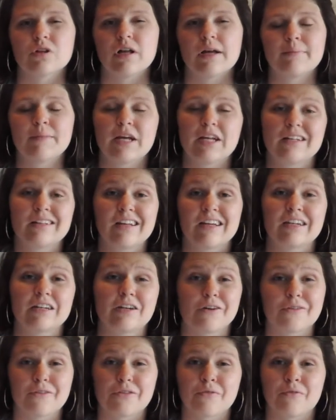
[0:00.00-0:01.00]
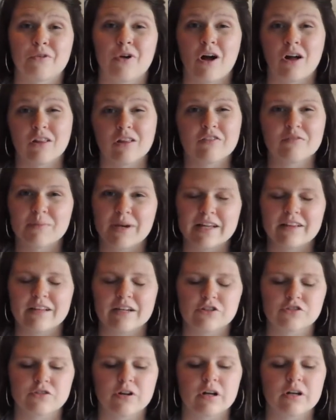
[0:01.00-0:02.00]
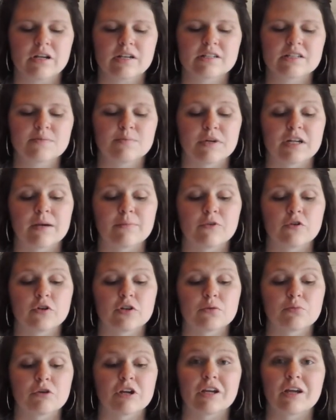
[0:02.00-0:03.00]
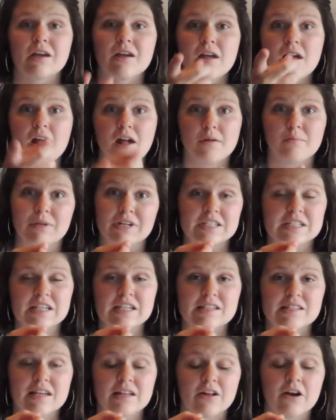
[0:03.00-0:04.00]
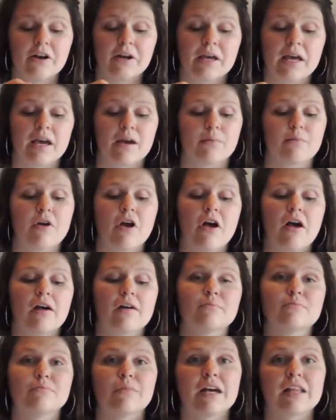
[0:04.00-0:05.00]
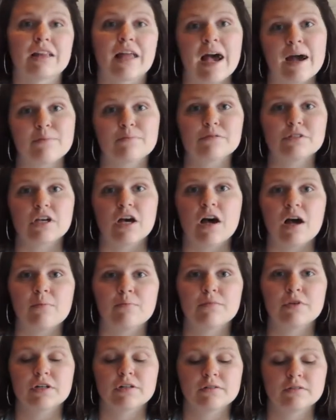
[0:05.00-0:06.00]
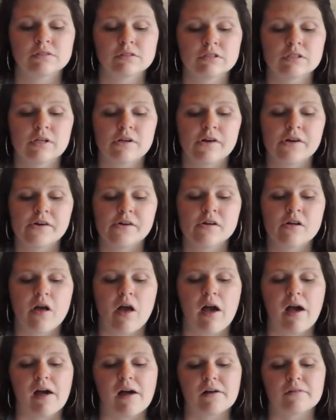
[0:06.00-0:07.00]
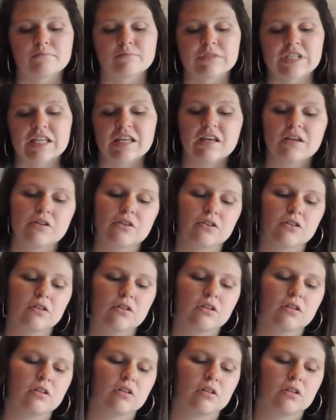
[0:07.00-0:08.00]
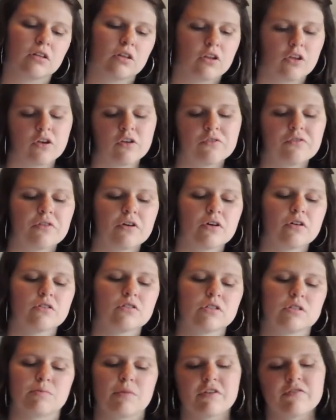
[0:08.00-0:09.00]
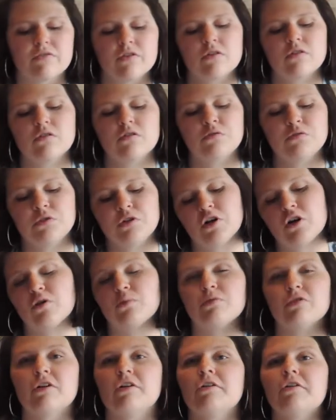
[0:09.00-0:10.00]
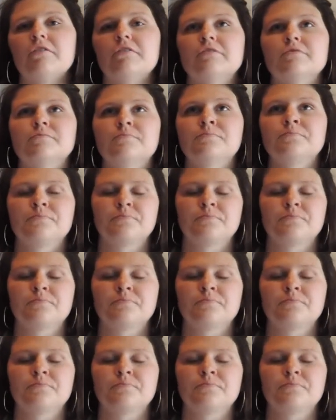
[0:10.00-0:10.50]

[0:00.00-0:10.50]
I'm not going to go through all of my electronics, but I'm going to bring my DSLR camera, my laptop, my Kindle, earphones, my phone, GoPro,